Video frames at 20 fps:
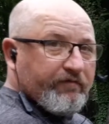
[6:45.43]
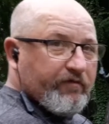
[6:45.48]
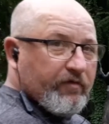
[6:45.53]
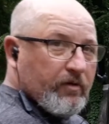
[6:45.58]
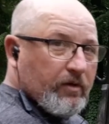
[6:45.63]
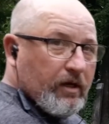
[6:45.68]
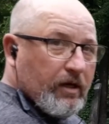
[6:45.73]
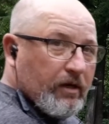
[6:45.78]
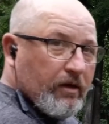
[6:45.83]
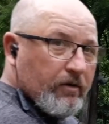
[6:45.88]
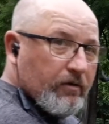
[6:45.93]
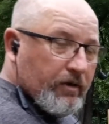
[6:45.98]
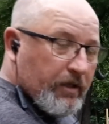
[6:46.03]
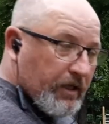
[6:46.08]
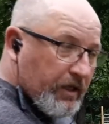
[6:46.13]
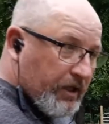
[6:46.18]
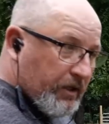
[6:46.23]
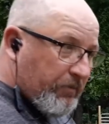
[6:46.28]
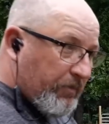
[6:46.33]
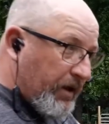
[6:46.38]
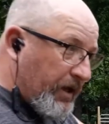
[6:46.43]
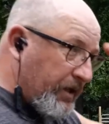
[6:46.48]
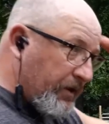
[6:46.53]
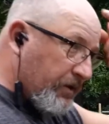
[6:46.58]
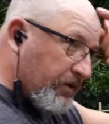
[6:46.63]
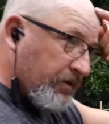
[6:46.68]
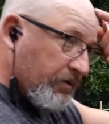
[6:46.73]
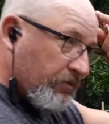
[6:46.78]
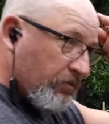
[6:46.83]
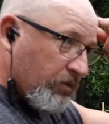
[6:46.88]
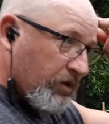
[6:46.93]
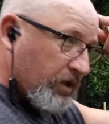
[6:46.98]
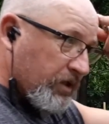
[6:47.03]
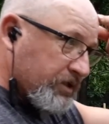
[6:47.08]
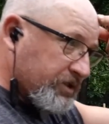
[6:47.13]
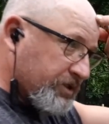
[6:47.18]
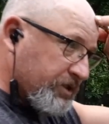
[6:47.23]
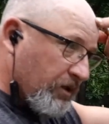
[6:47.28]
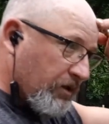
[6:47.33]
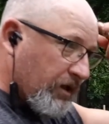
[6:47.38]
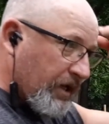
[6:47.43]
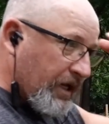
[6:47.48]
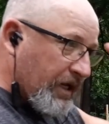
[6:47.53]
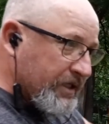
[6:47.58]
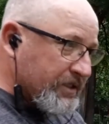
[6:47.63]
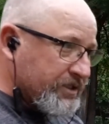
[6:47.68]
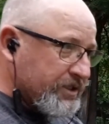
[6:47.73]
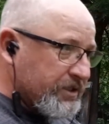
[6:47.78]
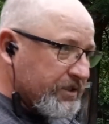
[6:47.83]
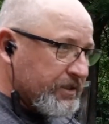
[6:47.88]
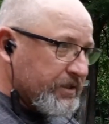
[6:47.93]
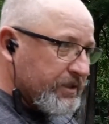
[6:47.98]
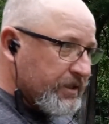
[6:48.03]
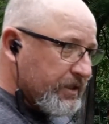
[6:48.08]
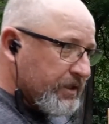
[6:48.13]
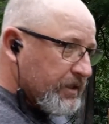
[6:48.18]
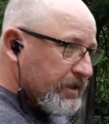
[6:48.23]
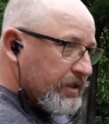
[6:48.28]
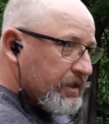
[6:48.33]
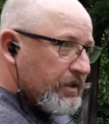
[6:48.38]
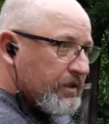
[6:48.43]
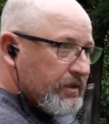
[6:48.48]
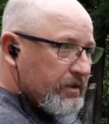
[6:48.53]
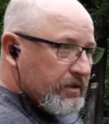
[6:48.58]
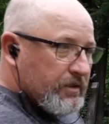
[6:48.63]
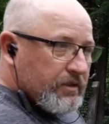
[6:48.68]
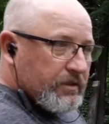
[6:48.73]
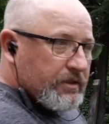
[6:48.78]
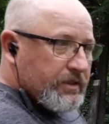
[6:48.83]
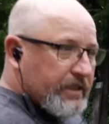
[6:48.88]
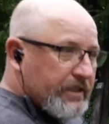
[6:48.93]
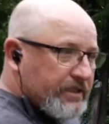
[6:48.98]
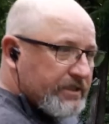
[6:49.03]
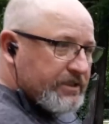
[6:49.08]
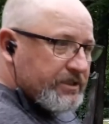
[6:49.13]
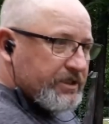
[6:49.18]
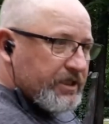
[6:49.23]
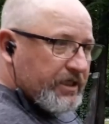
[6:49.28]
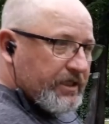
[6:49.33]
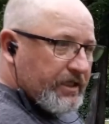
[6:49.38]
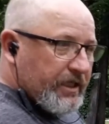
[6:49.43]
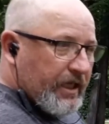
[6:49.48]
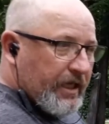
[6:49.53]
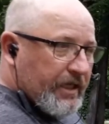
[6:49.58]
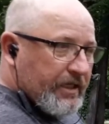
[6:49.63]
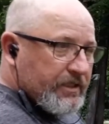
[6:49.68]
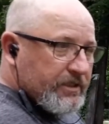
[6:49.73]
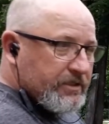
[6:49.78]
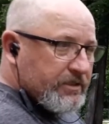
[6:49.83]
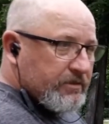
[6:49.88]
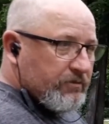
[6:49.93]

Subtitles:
for our incubator. We're going to start hatching geese and chicken eggs.